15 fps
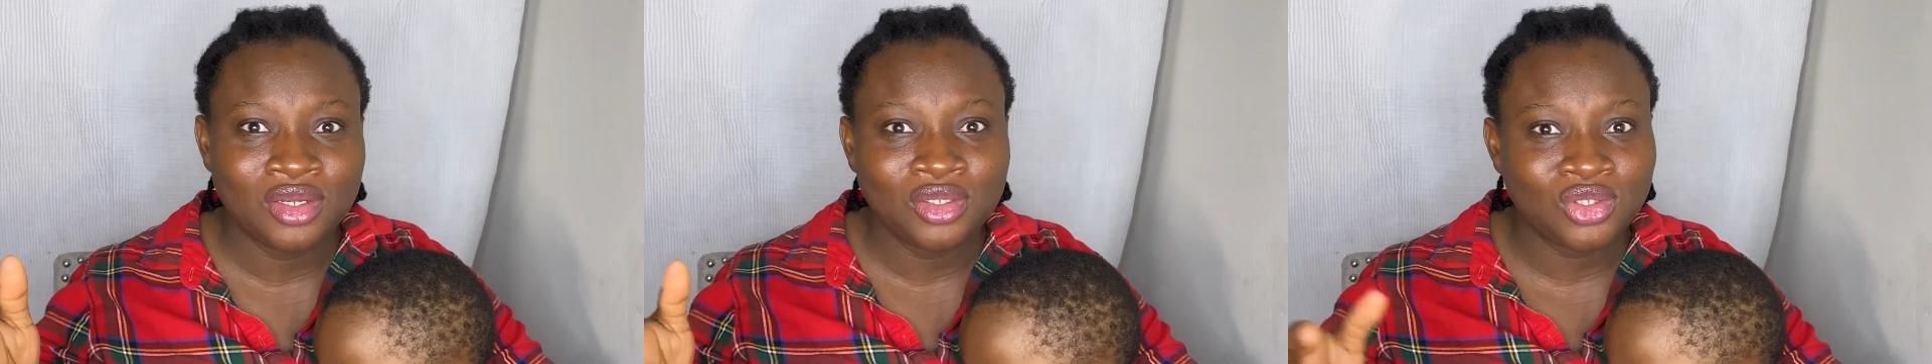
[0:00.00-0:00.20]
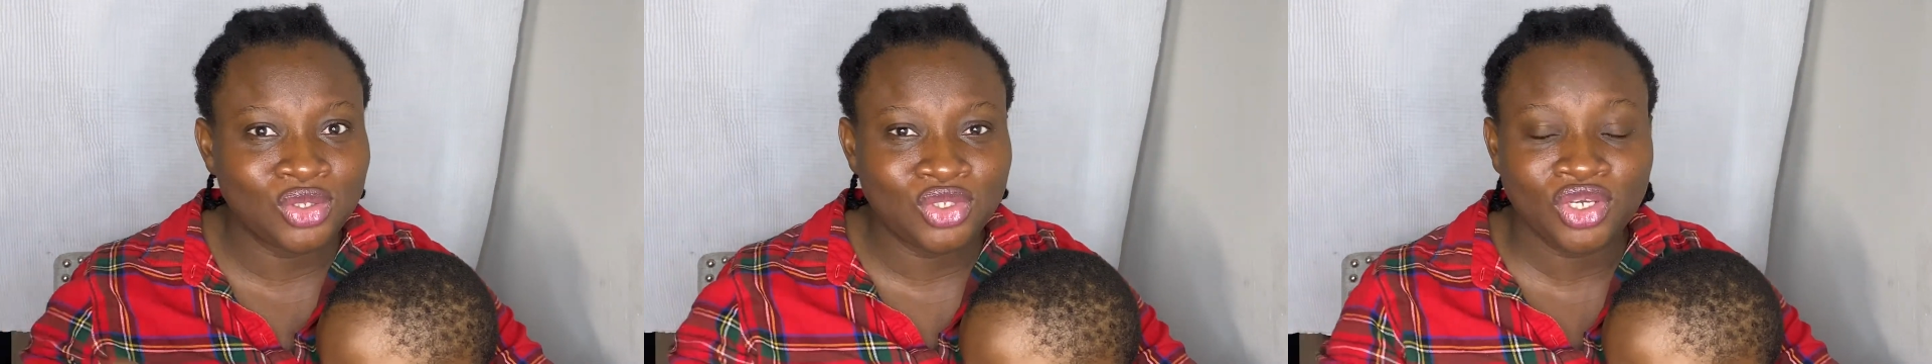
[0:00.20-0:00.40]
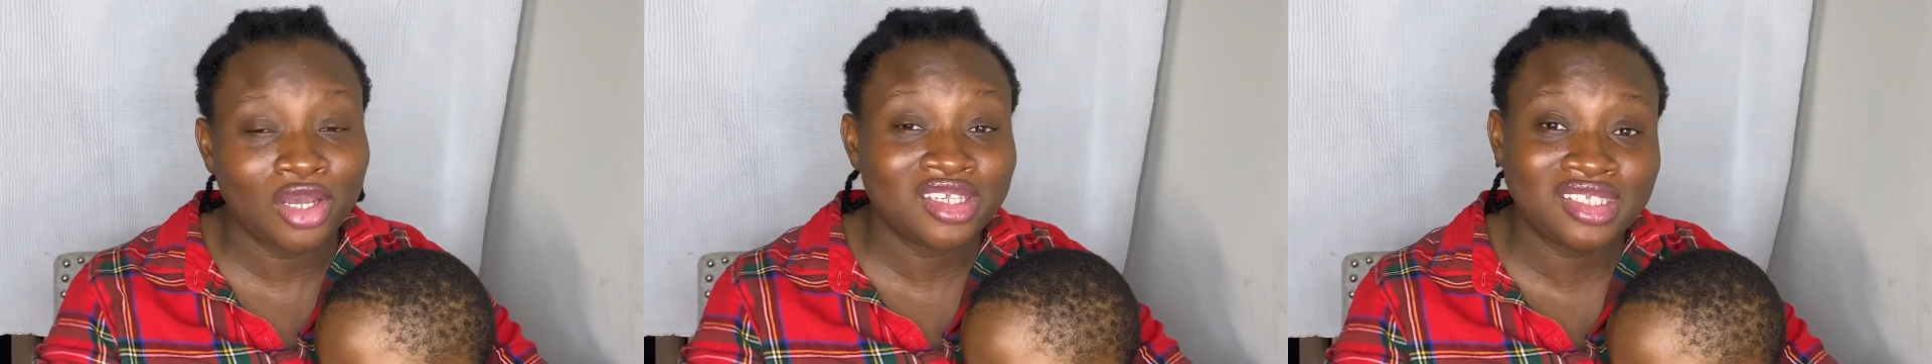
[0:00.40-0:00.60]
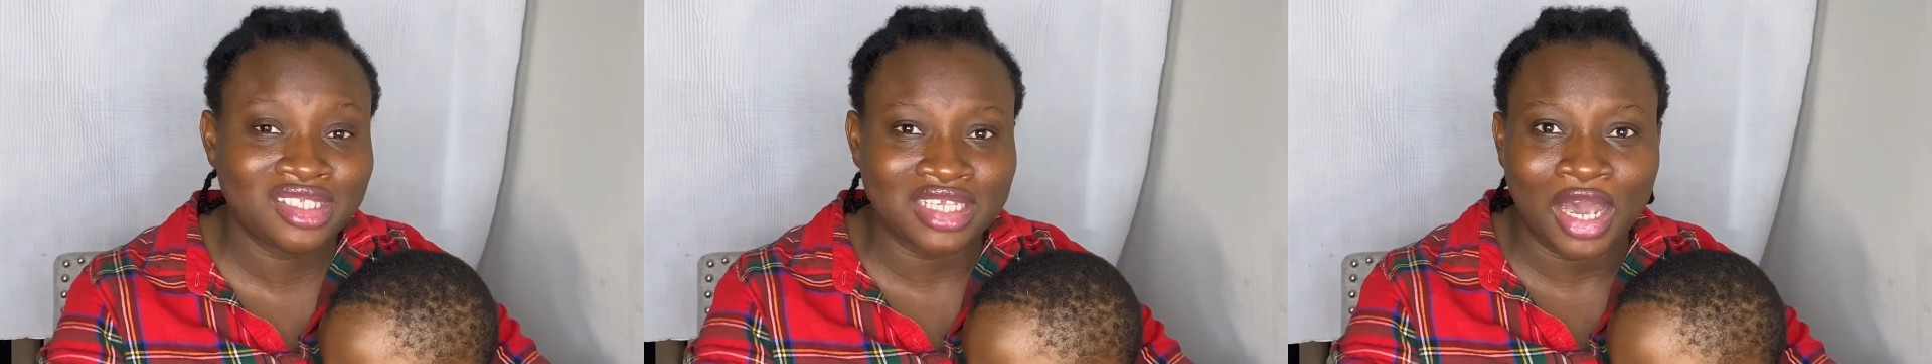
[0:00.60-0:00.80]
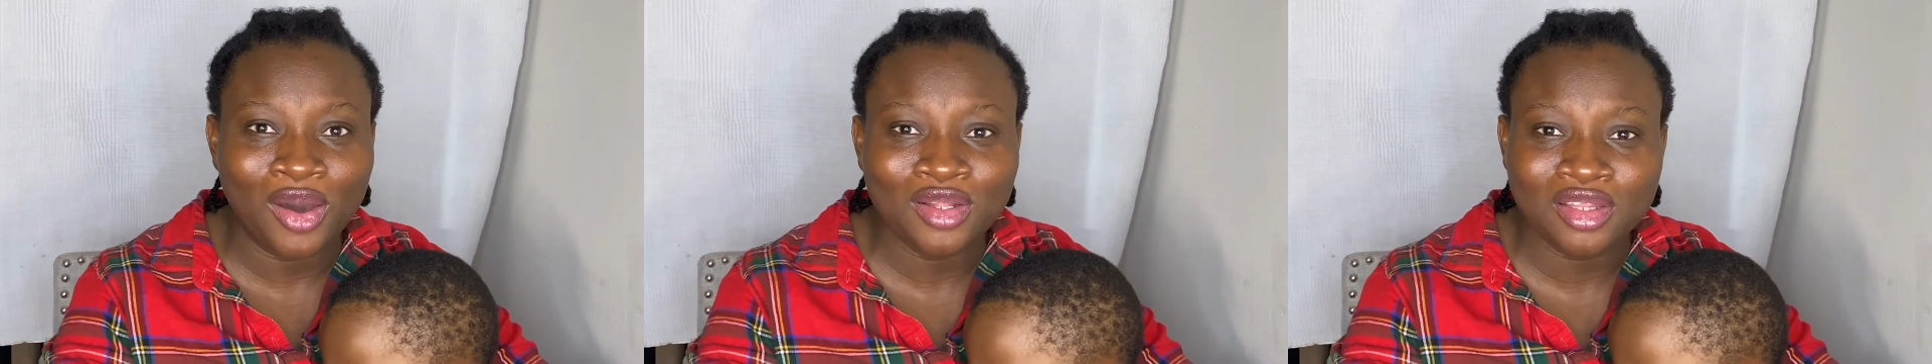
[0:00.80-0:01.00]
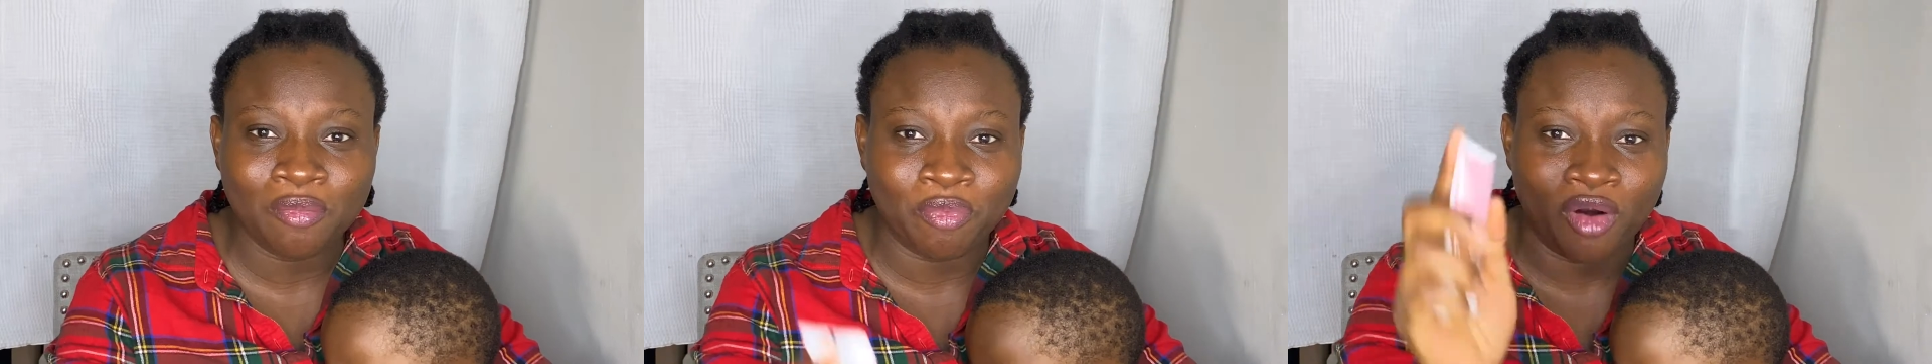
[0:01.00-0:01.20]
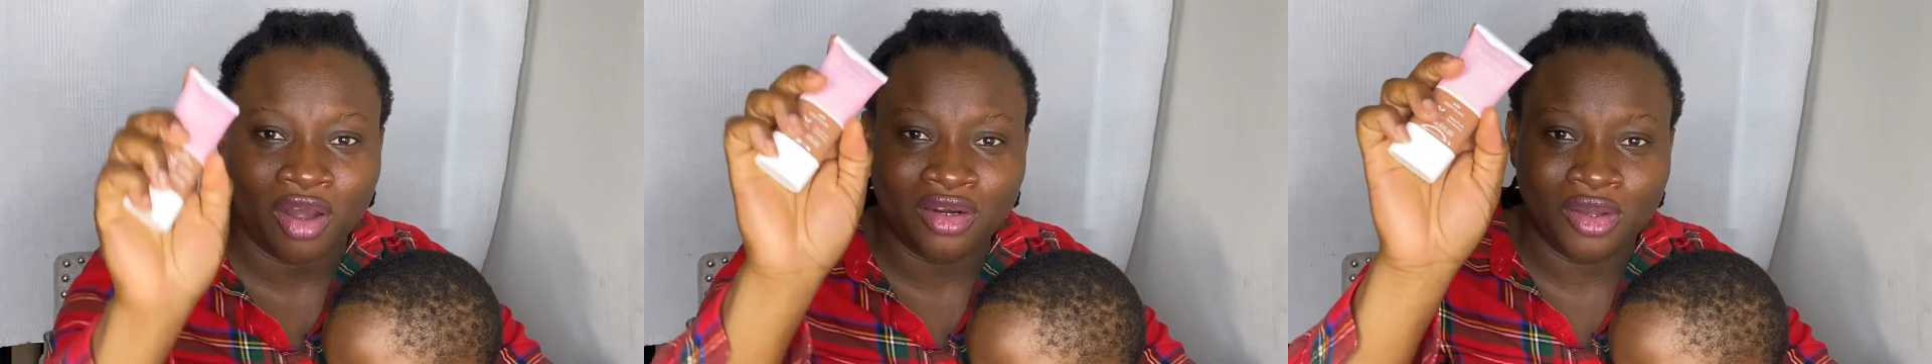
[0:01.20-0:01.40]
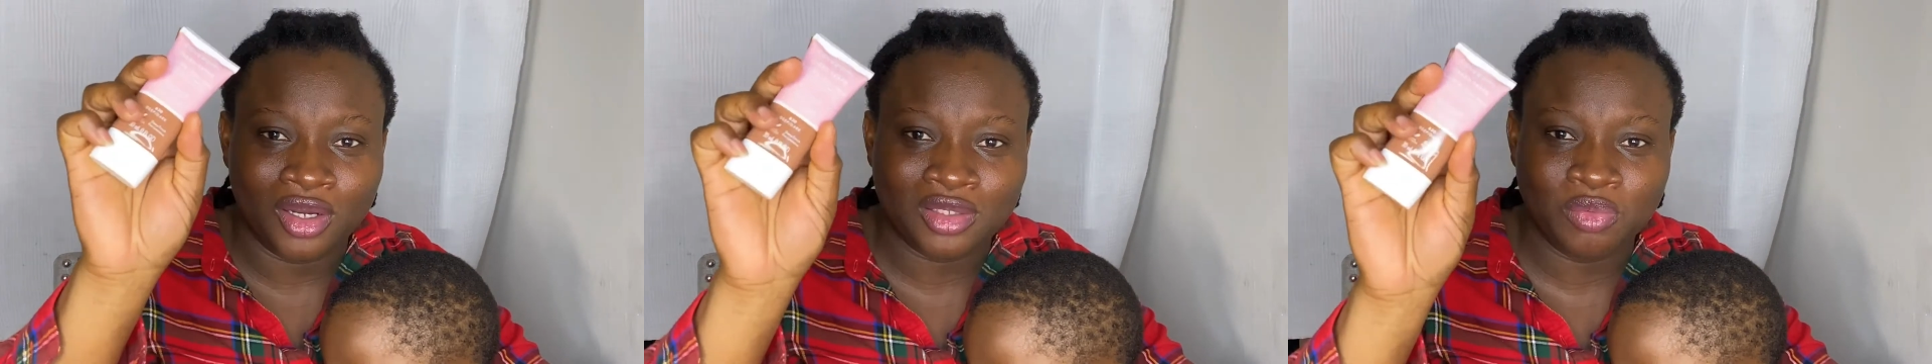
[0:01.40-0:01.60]
to just sell the
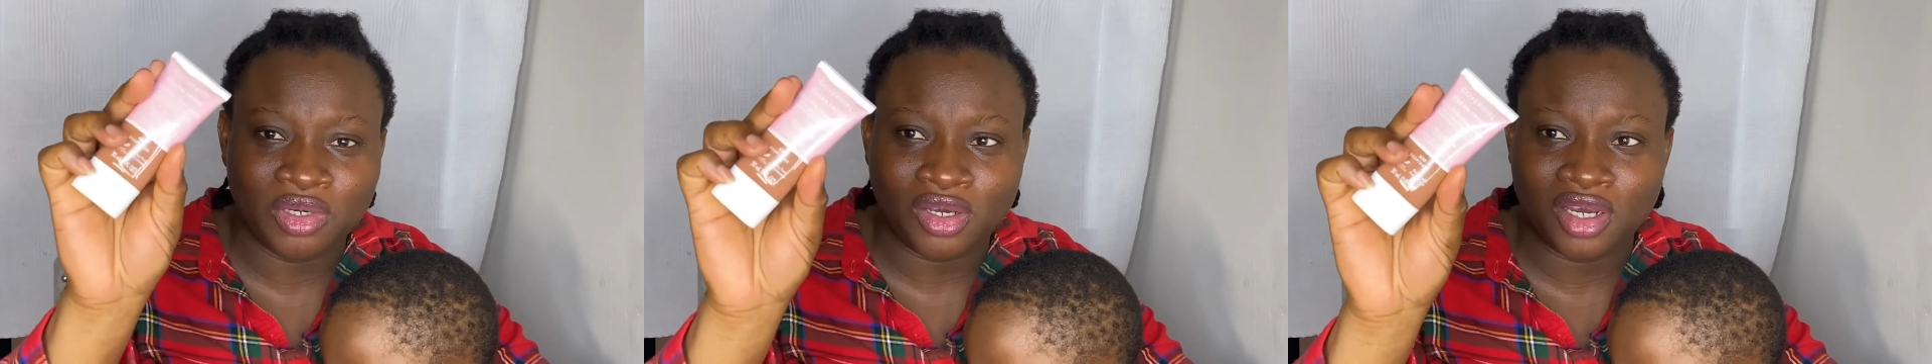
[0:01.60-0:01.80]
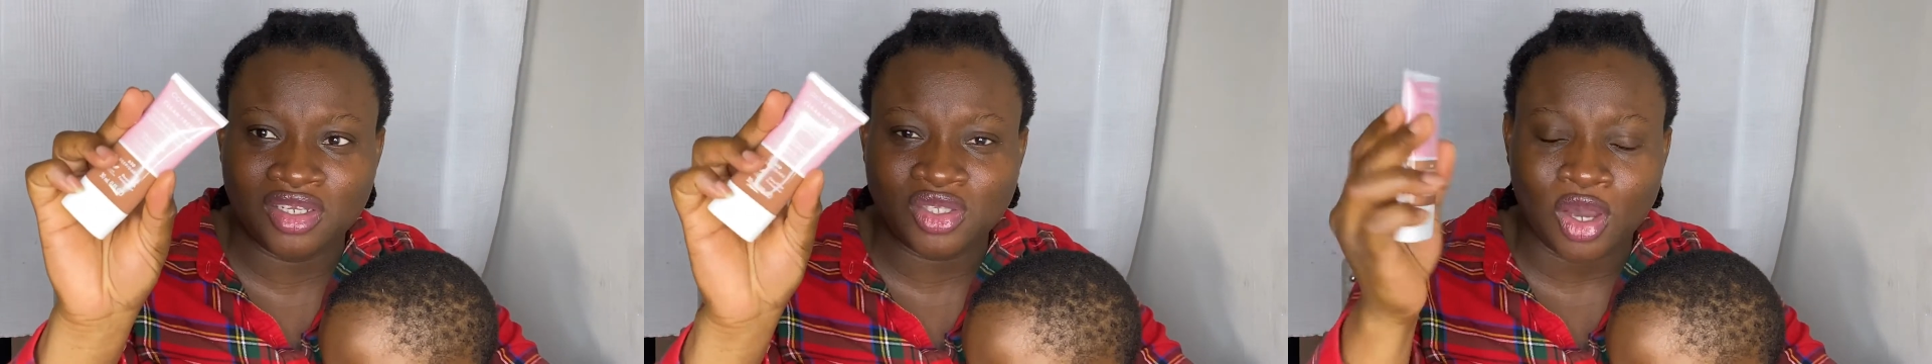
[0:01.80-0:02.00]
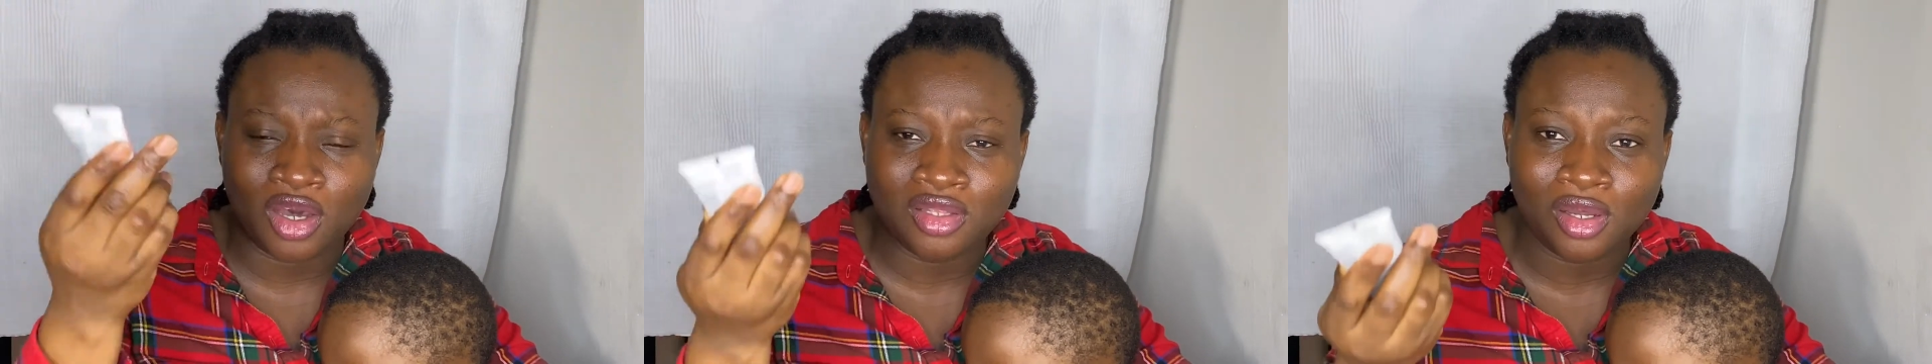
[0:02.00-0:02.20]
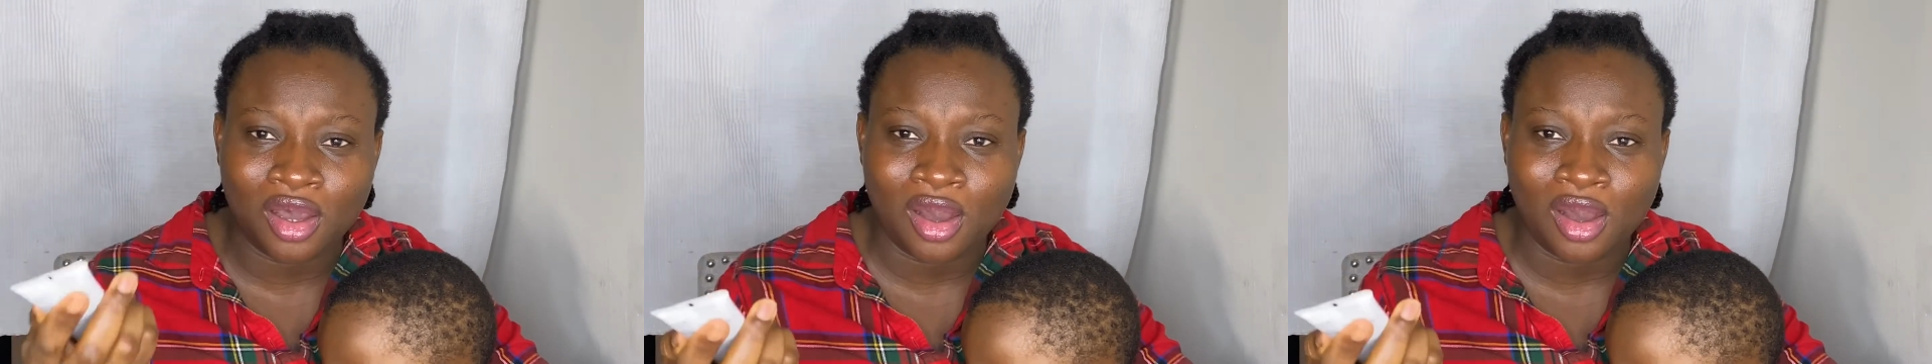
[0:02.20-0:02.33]
product, because I